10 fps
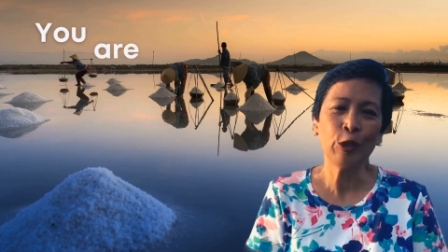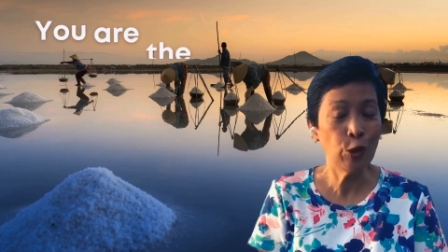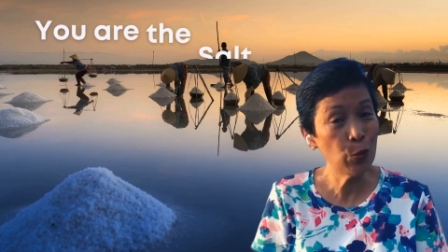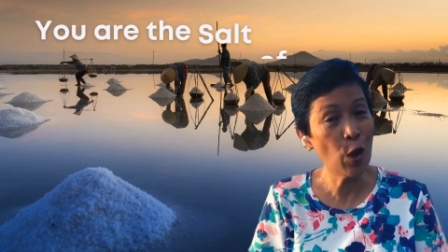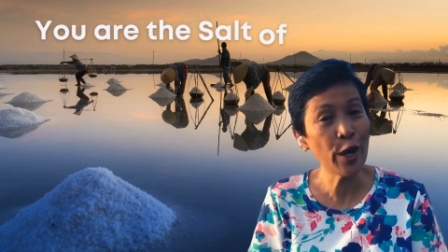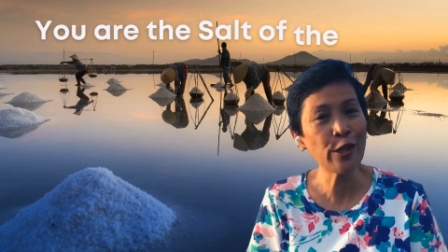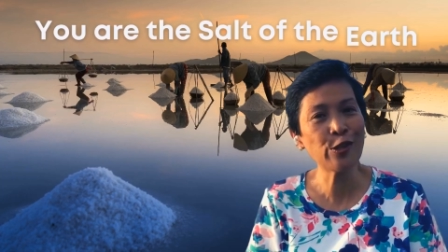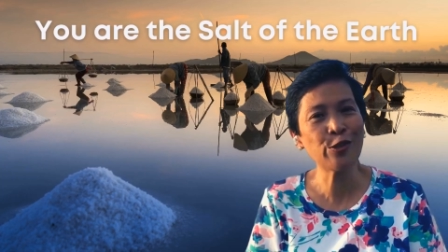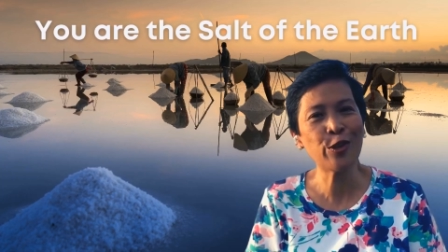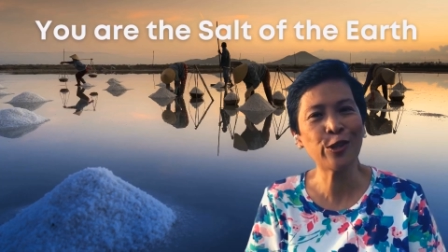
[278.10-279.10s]
You are the
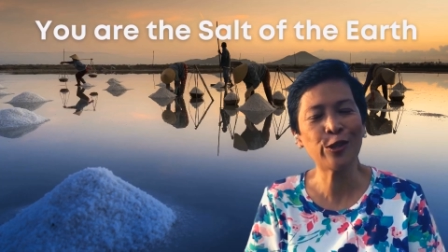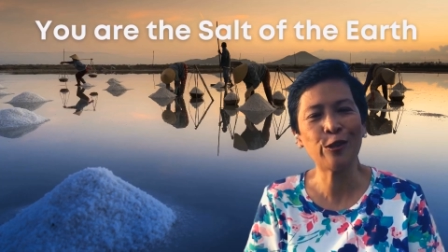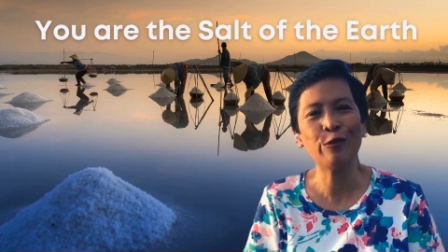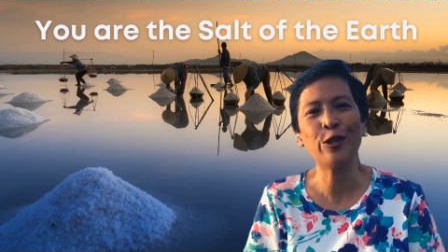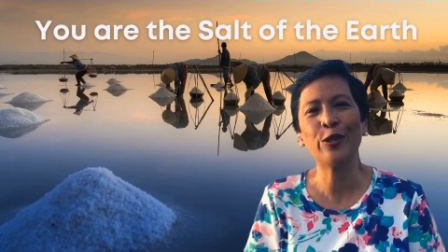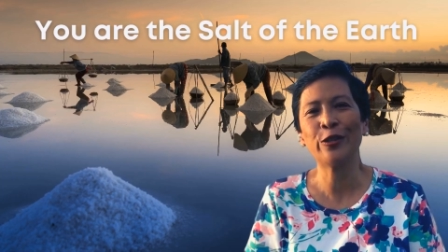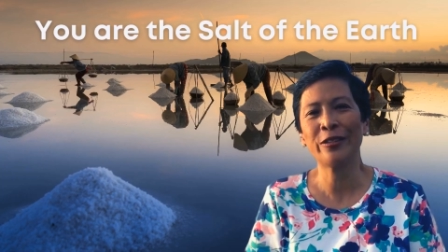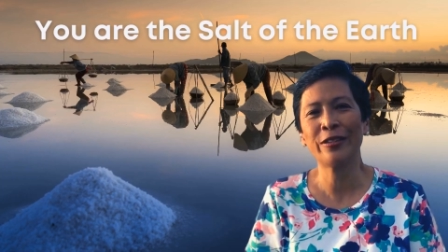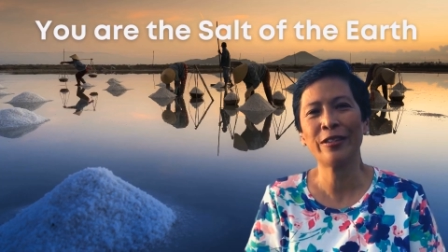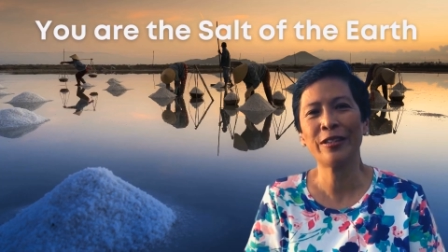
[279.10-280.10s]
salt of the
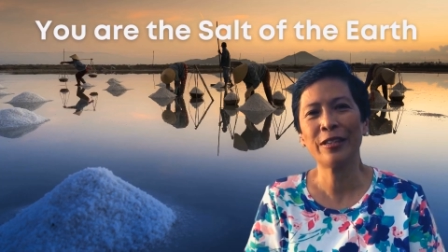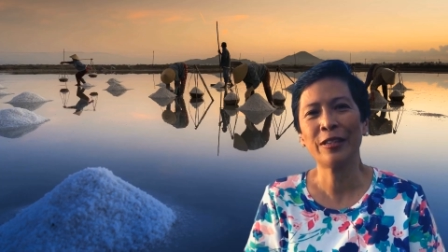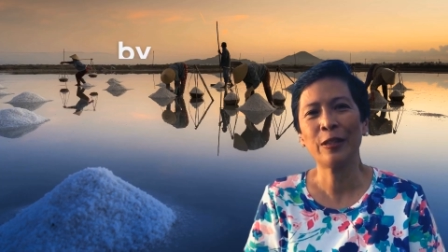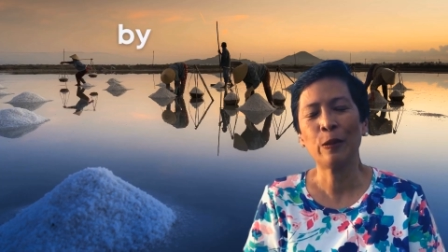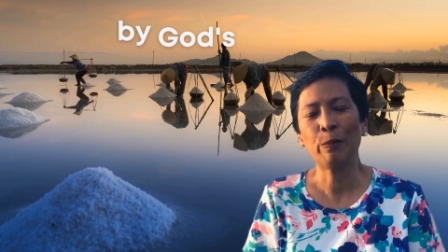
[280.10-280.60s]
earth.